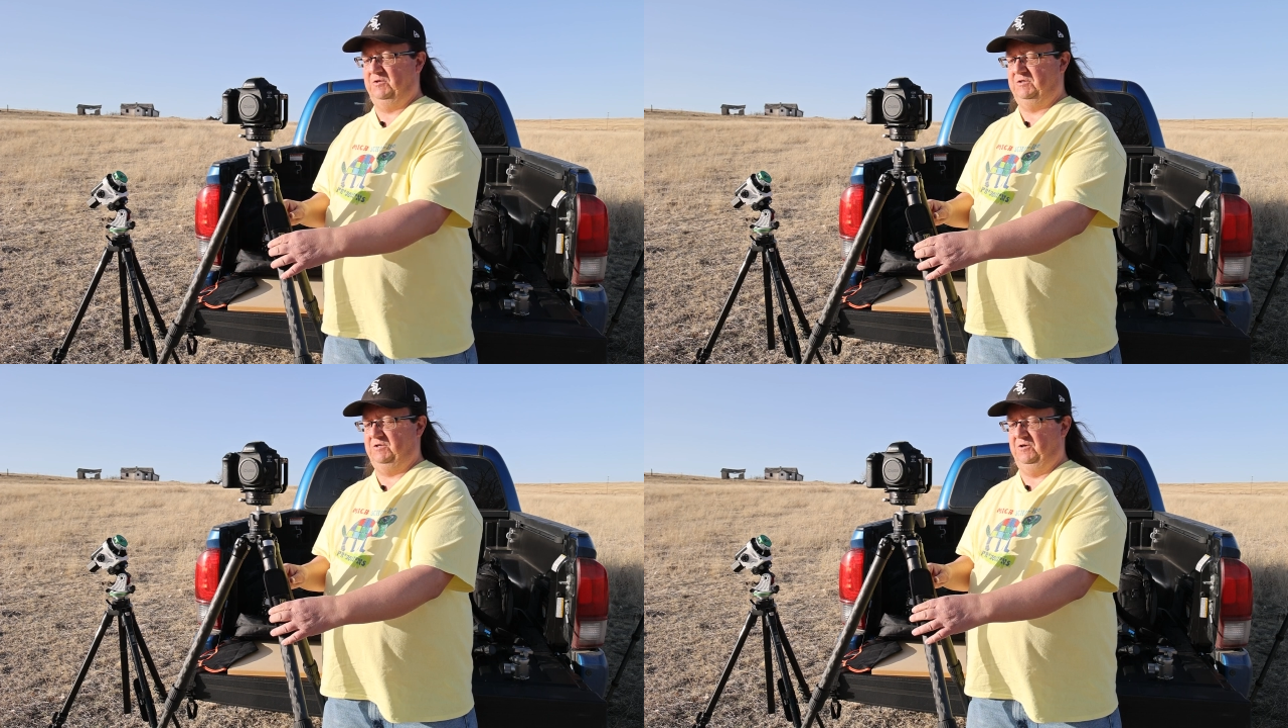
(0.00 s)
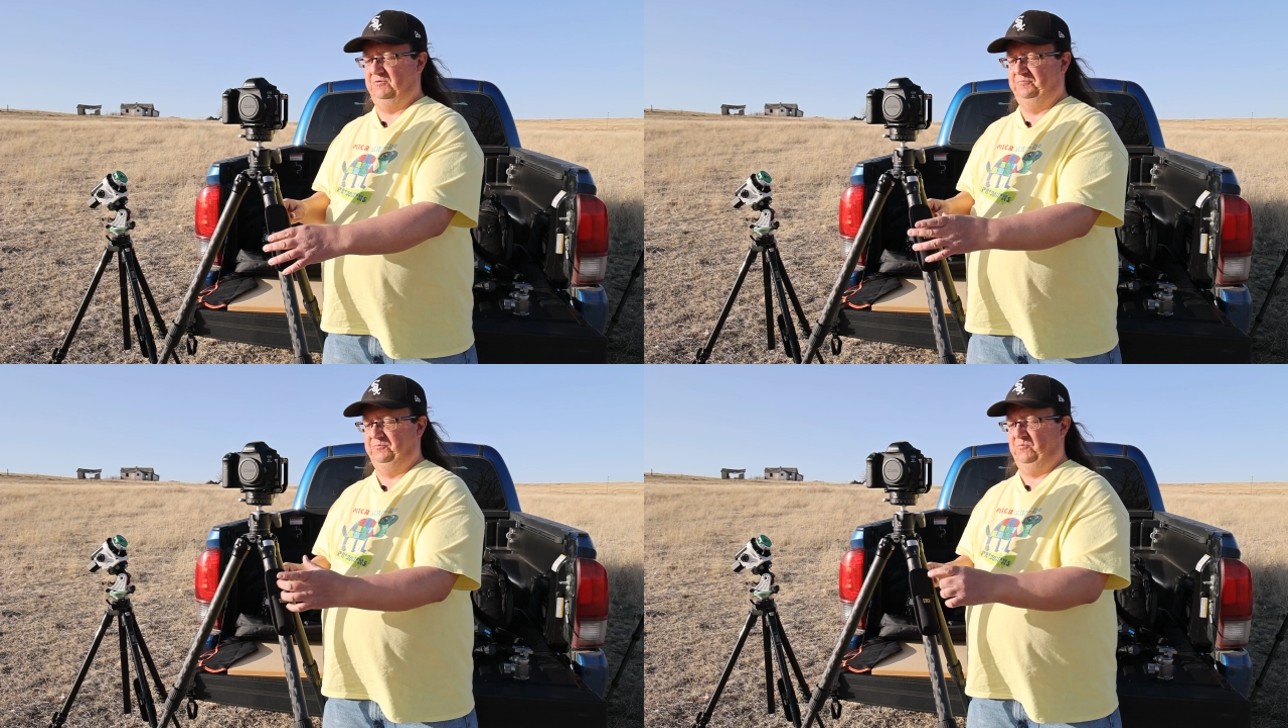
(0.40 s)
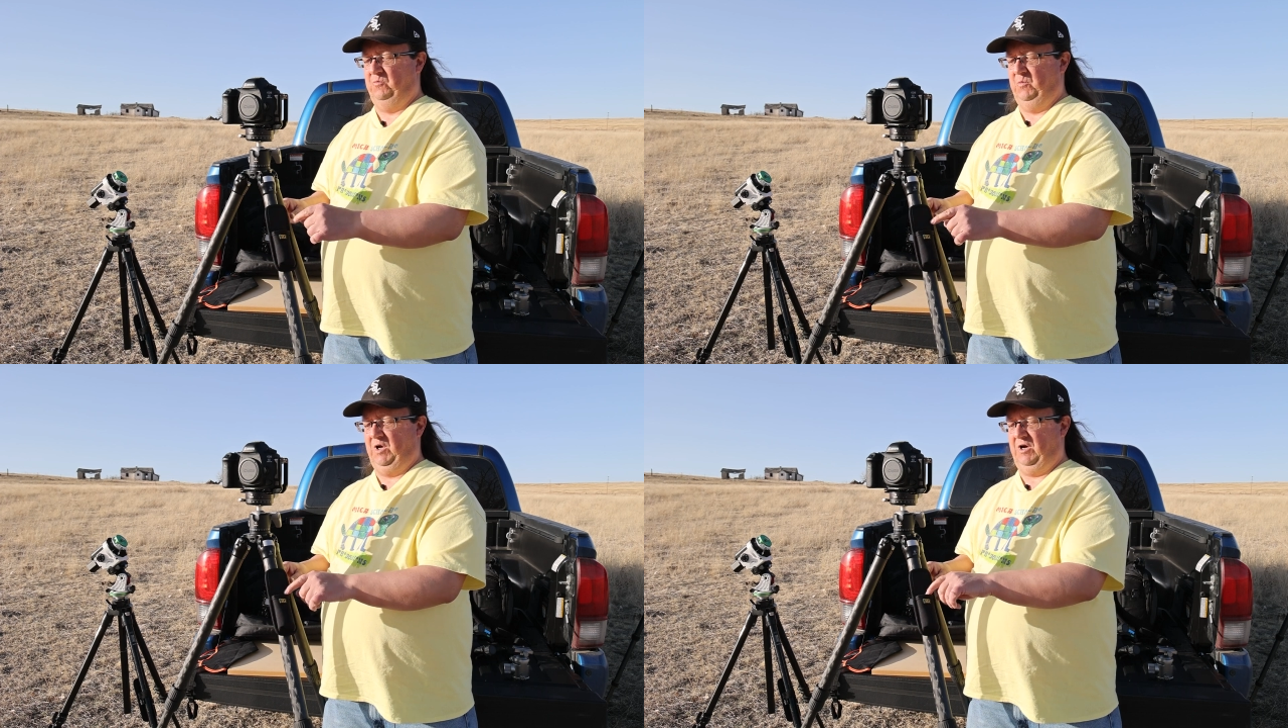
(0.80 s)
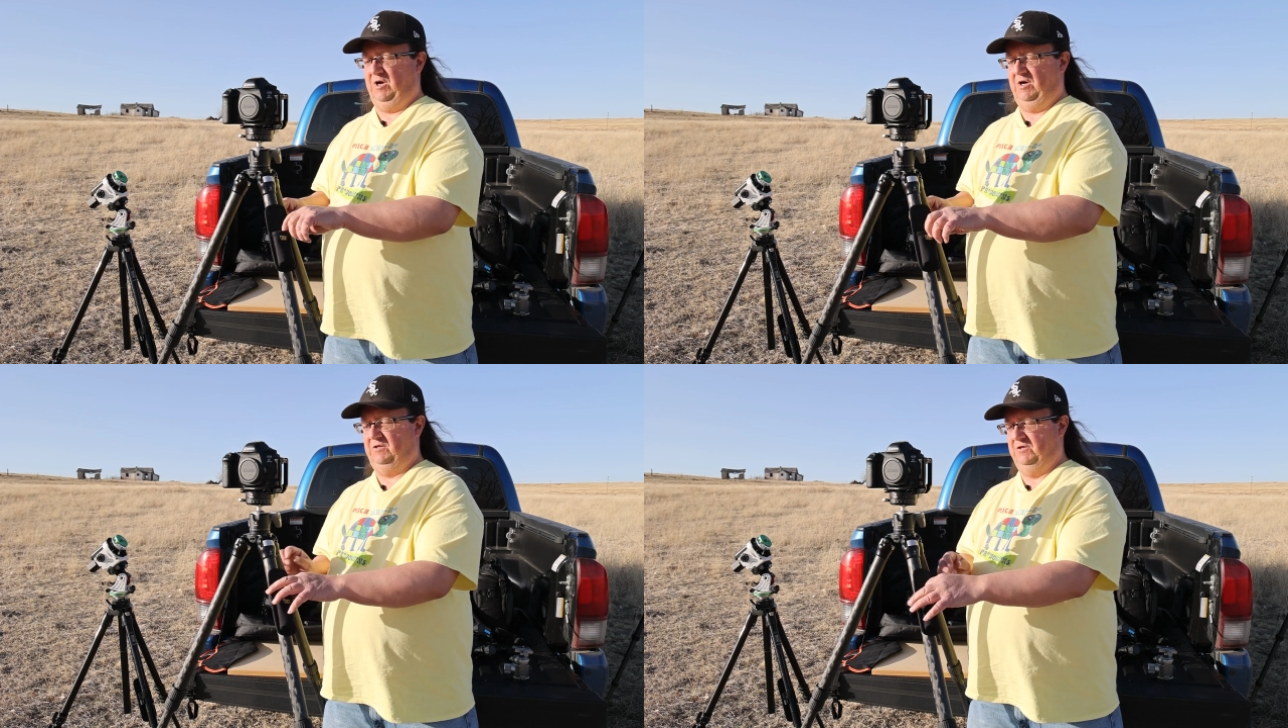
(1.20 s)
So
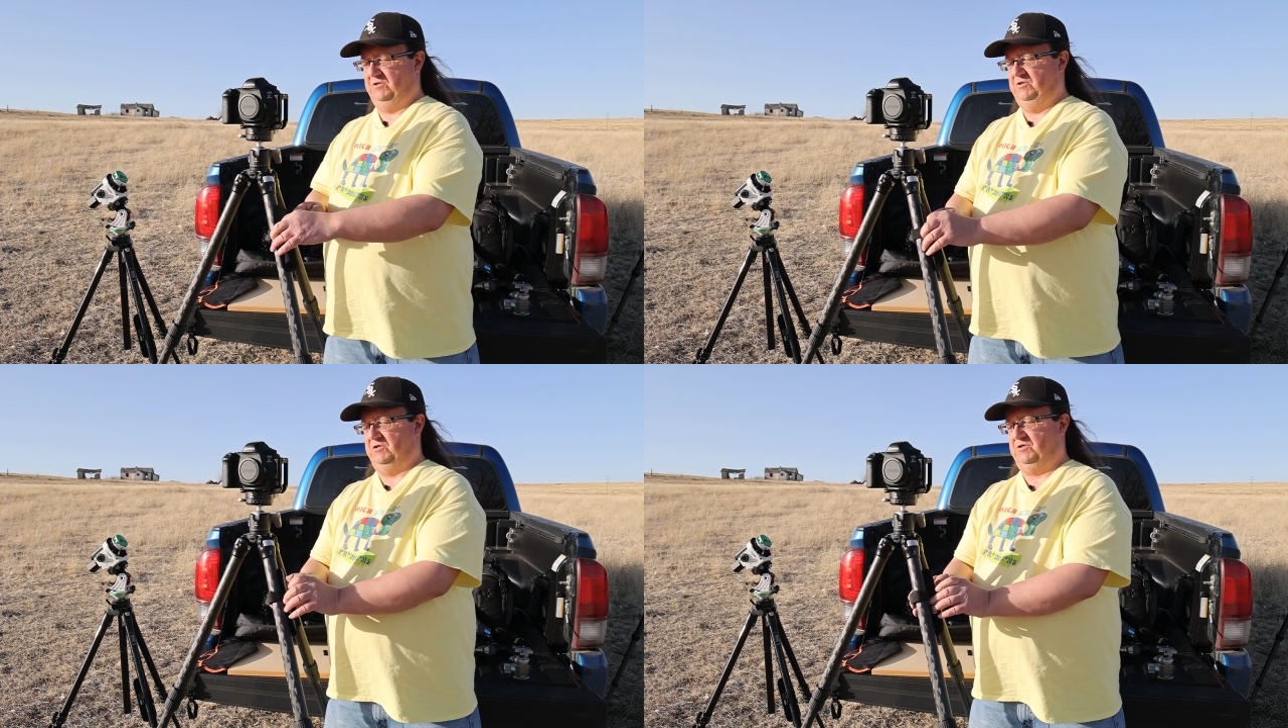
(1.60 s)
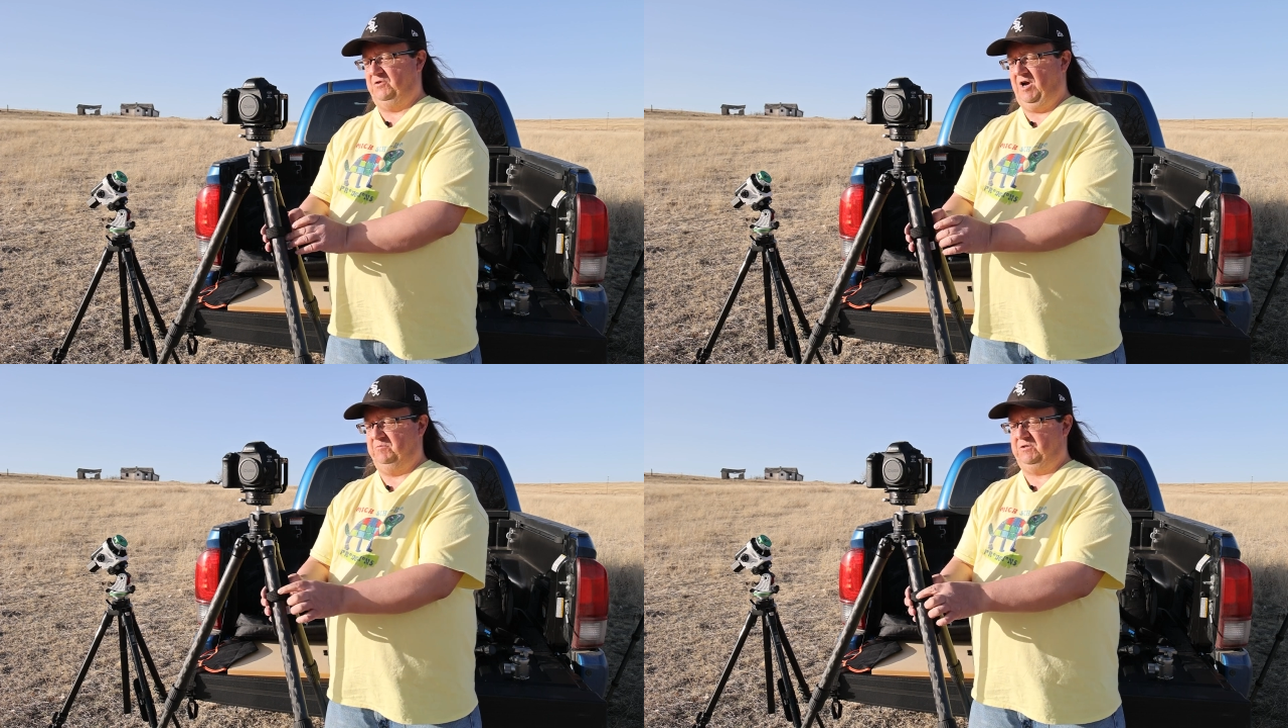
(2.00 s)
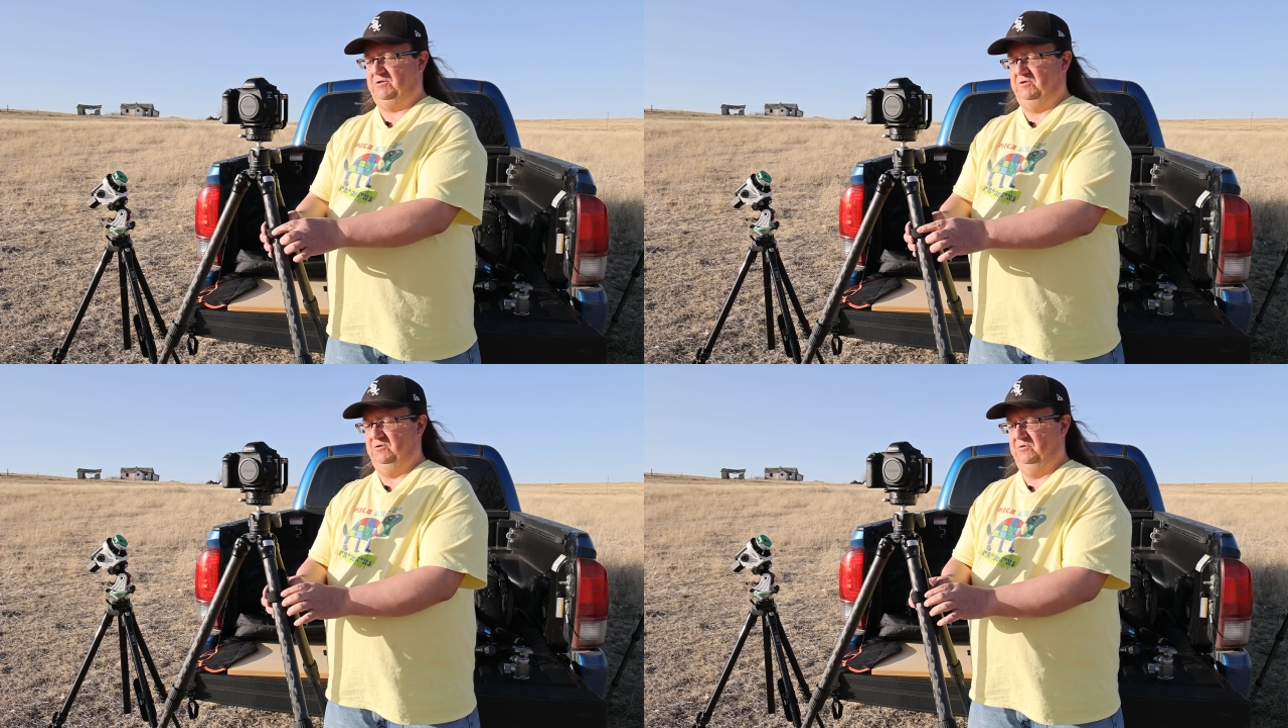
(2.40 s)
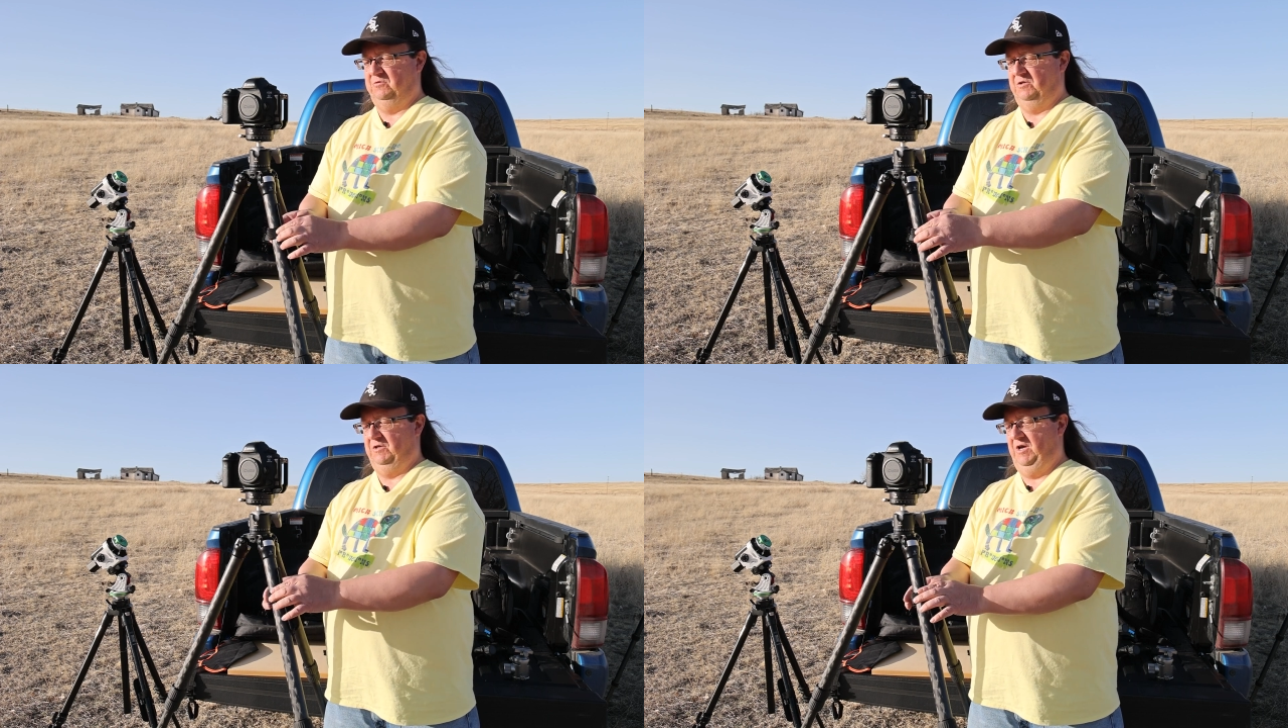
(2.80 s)
this just straps
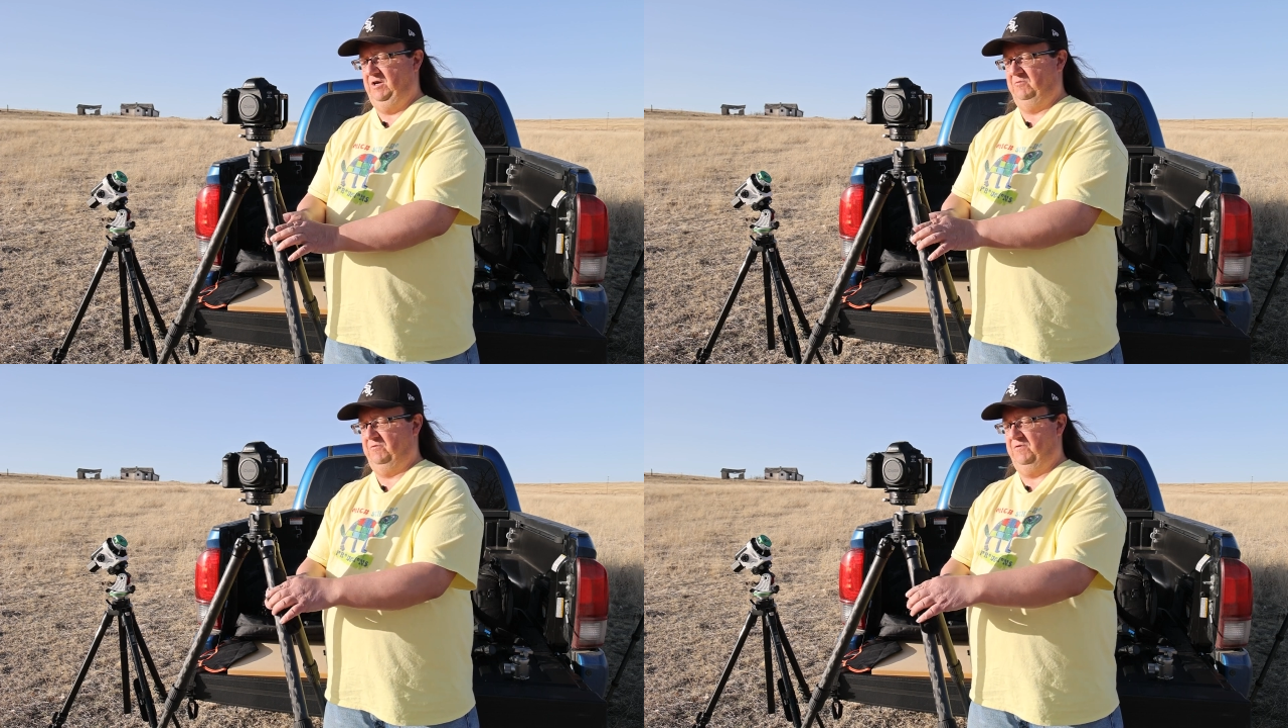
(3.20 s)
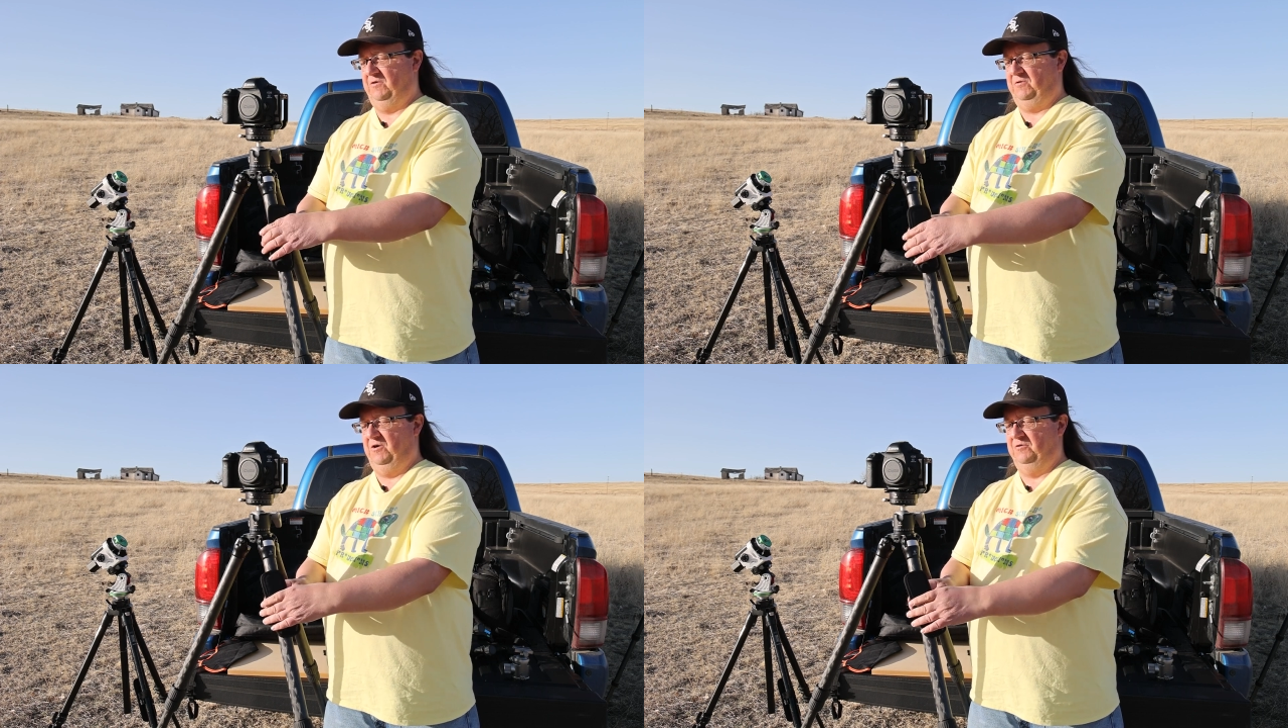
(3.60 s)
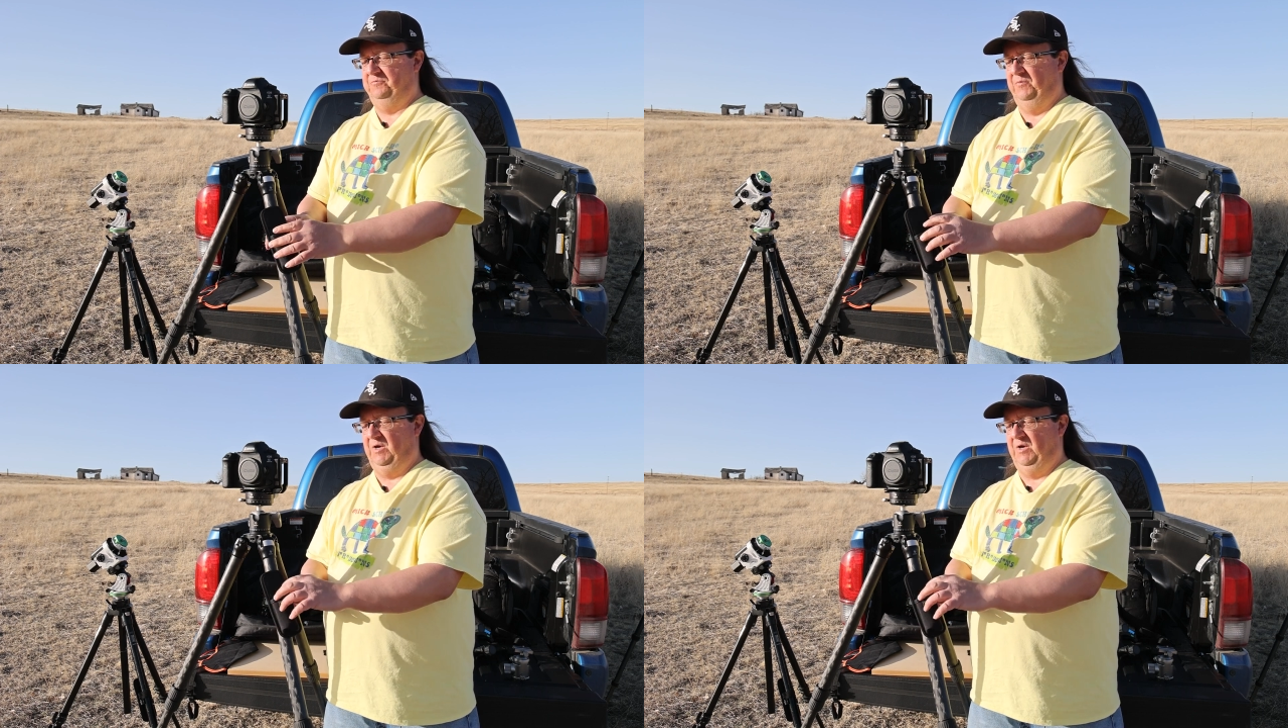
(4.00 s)
to the leg with Velcro,